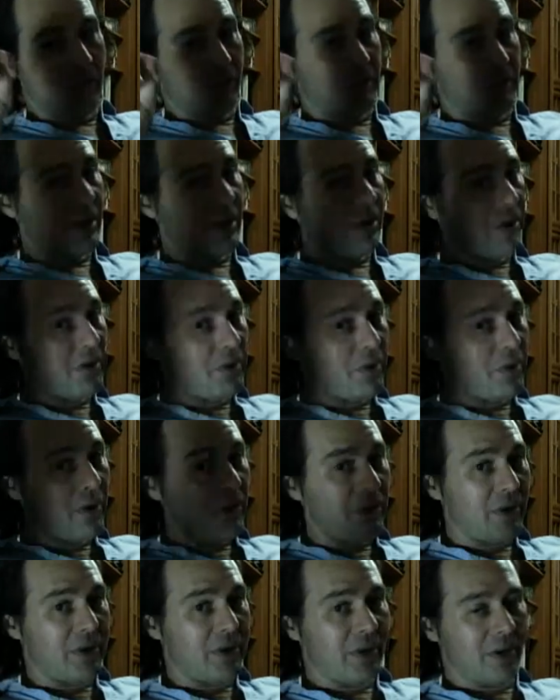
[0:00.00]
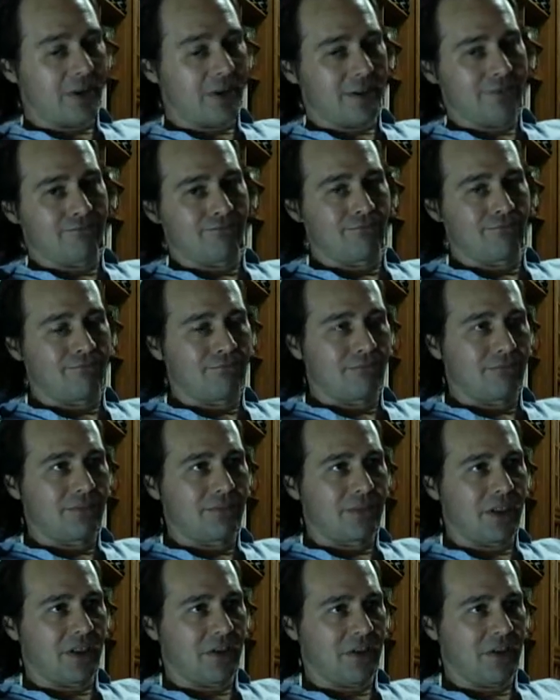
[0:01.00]
We are, you are, they are.
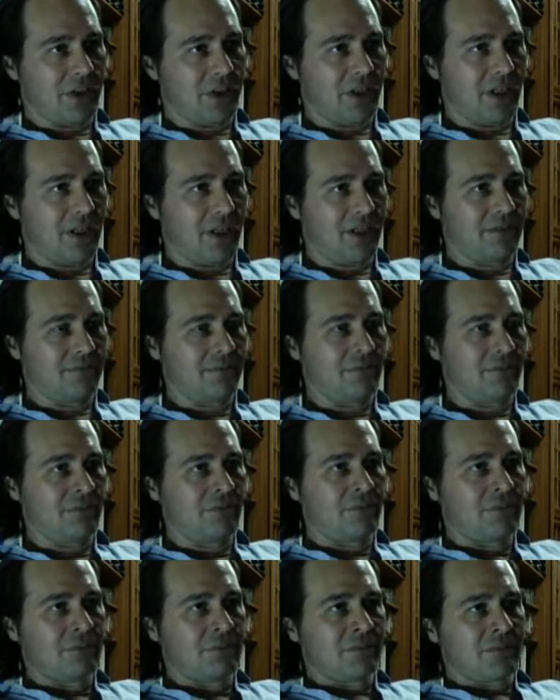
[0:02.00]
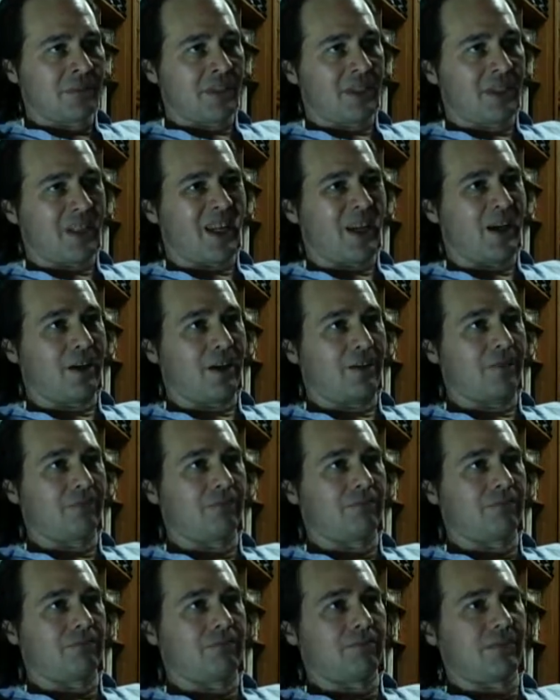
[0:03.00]
Okay? Now,
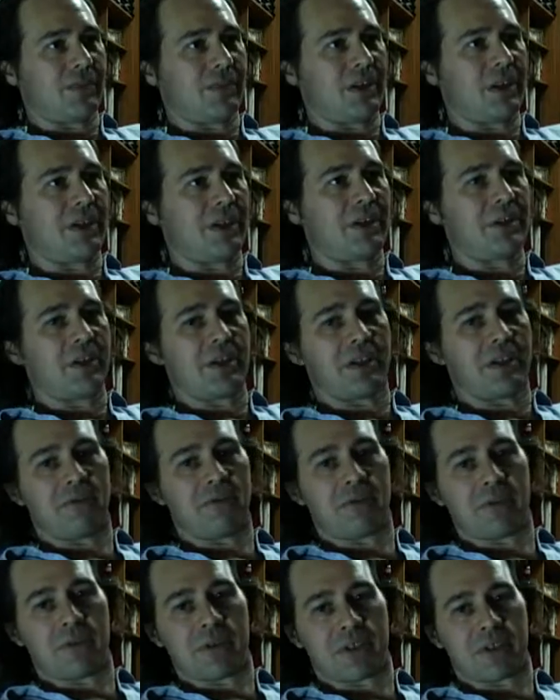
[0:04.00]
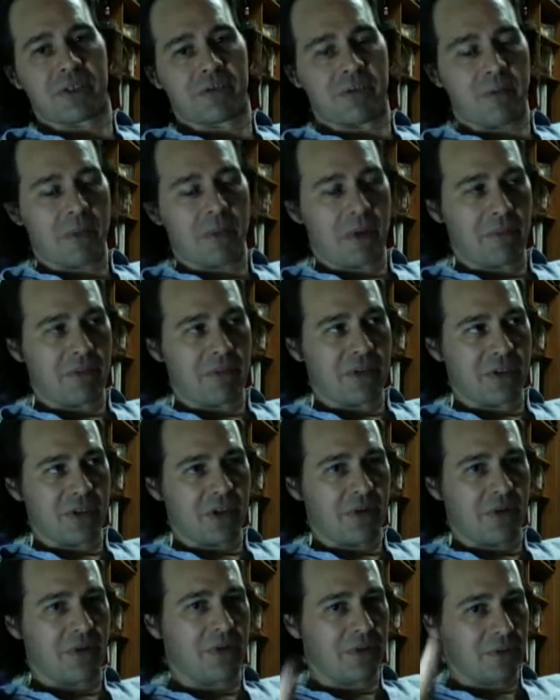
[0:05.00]
the key thing, of course, to remember is
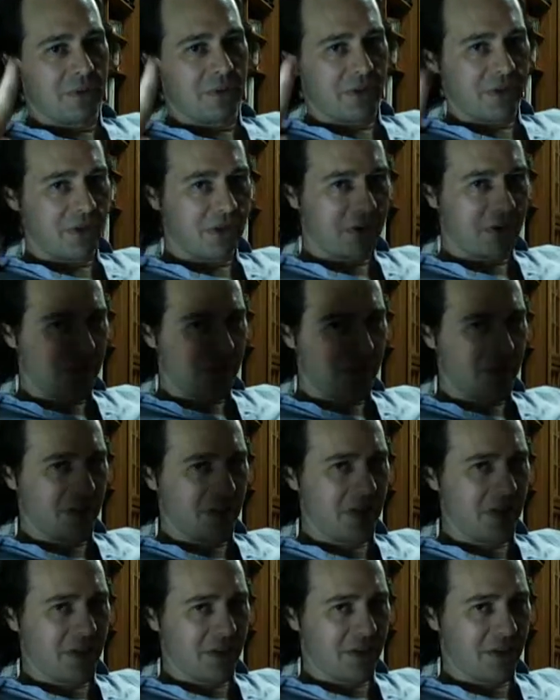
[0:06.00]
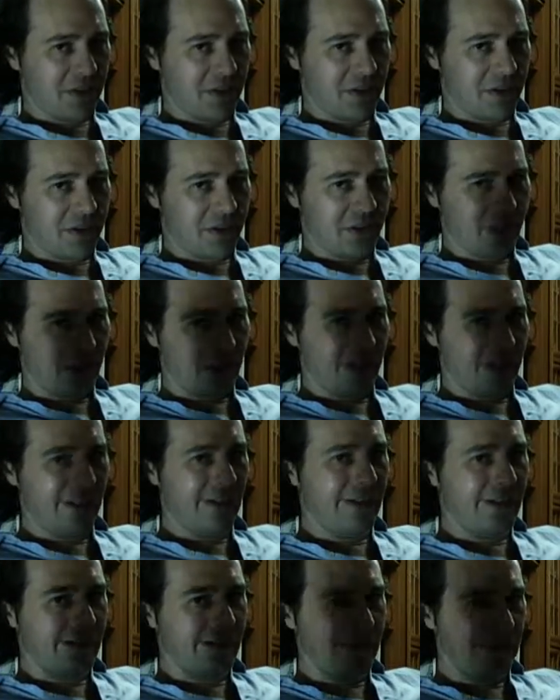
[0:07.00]
that third person singular, he,
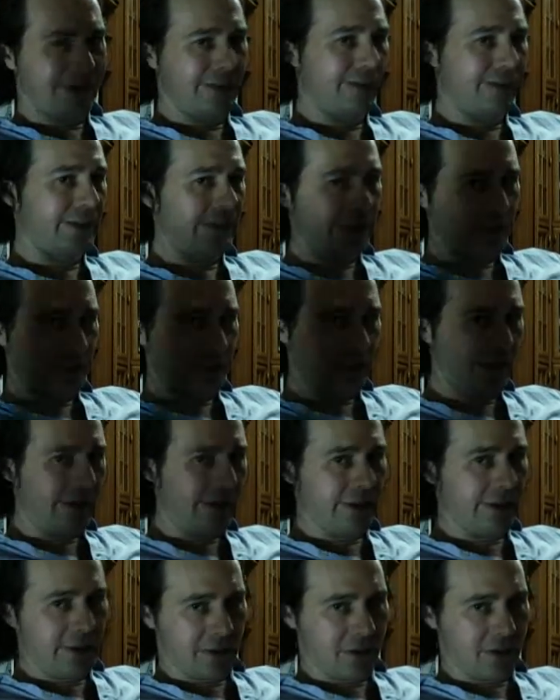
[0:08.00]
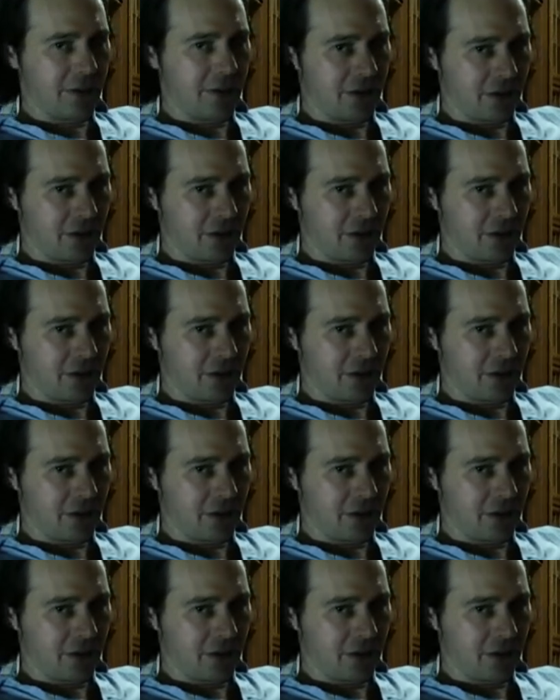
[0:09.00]
she, it,